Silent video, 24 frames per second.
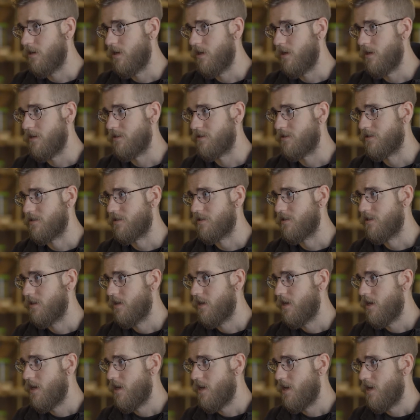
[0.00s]
It's
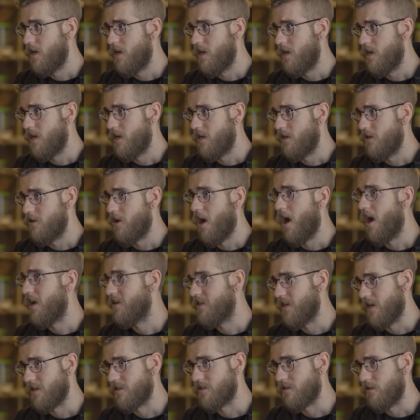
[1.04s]
not
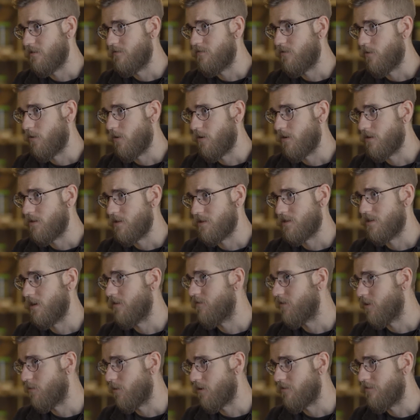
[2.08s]
tested for, the
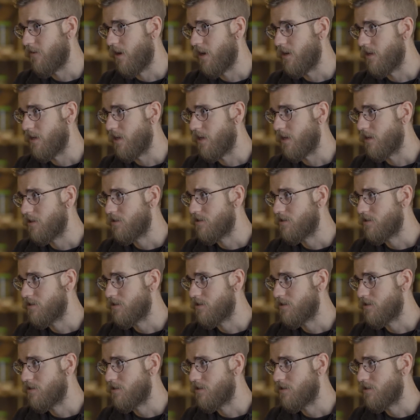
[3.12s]
stuff that we're finding.